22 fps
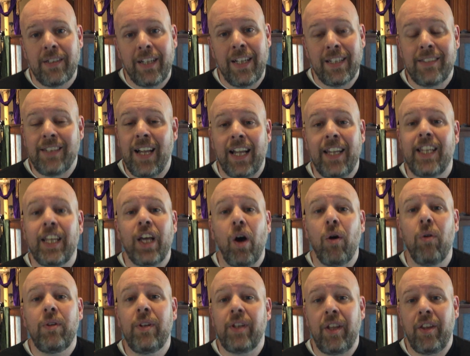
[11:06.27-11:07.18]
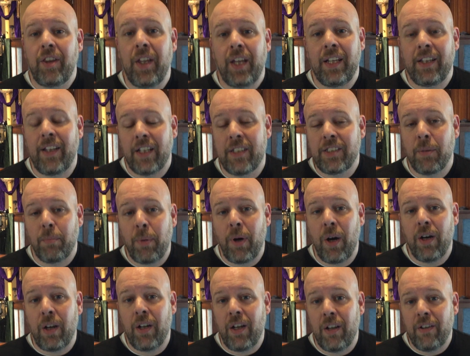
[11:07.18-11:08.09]
is not the only thing that's a
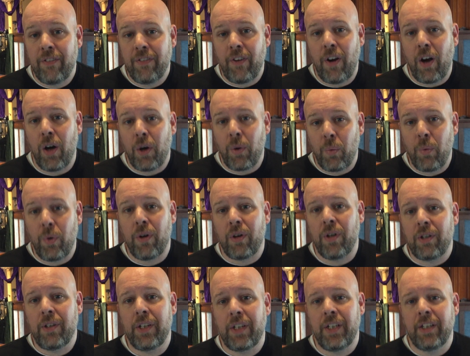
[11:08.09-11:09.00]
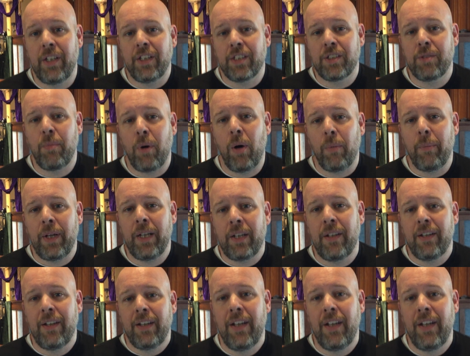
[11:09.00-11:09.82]
part of our world in this moment.